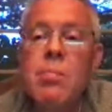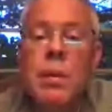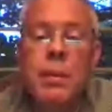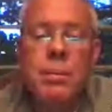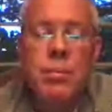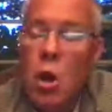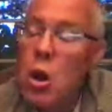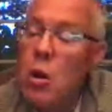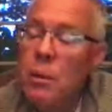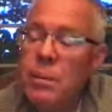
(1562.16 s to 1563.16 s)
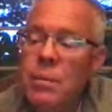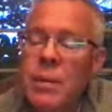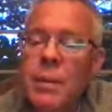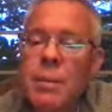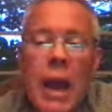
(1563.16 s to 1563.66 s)
Do you know me, sir?
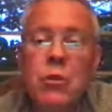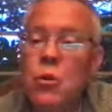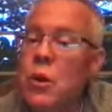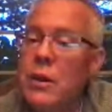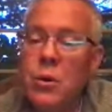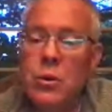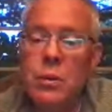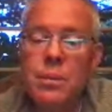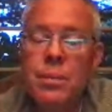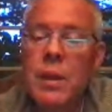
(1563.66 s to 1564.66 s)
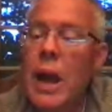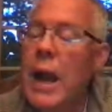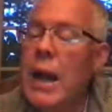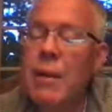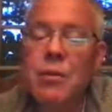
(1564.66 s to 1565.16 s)
Do you know me, sir? I
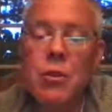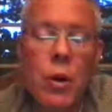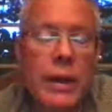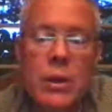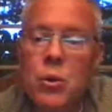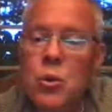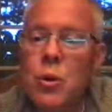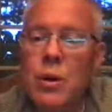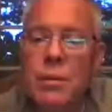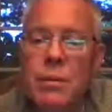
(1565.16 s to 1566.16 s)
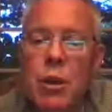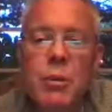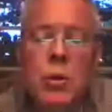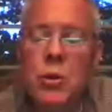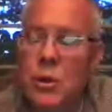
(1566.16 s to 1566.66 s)
have no idea who you are. Tell me who
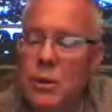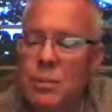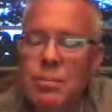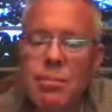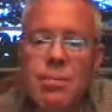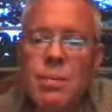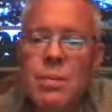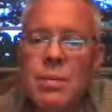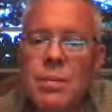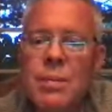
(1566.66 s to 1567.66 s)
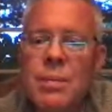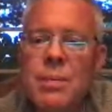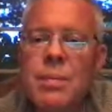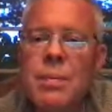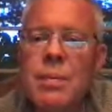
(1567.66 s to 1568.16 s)
you are. Well, forget Chad
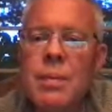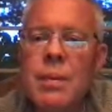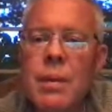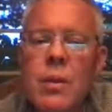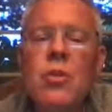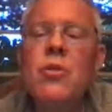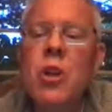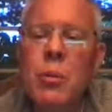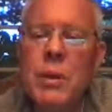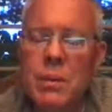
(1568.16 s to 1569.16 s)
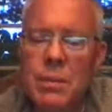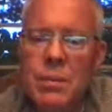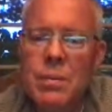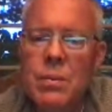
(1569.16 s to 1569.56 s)
Loader and forget the other...